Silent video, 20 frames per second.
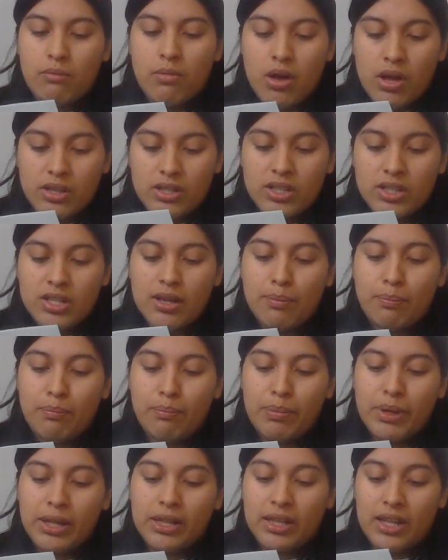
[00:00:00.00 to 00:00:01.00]

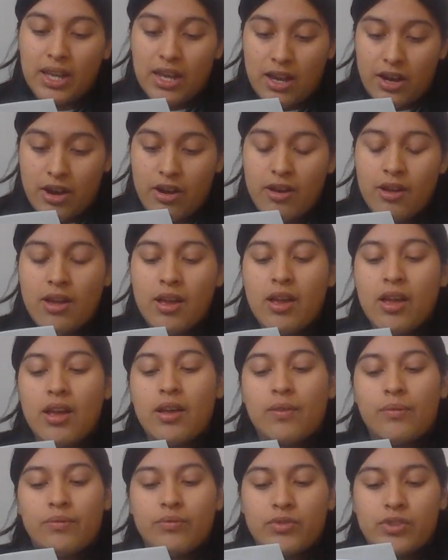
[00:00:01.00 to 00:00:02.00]
Montpelier,
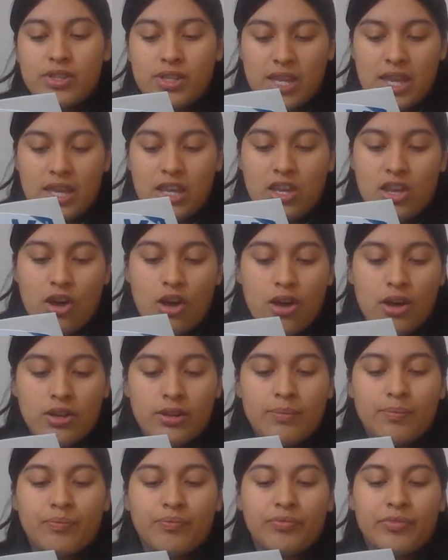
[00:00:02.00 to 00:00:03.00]
Stink
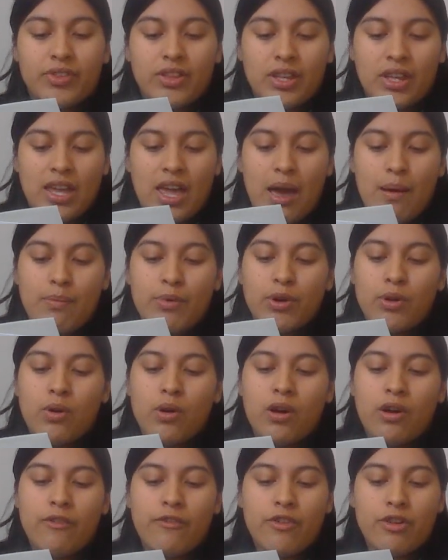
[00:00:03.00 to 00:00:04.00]
yawn, the
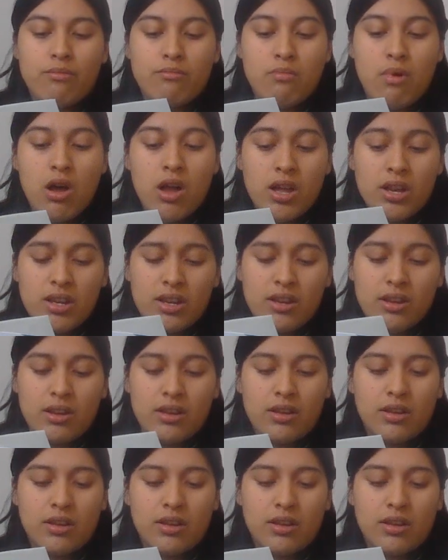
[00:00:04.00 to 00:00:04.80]
capital of Vermont?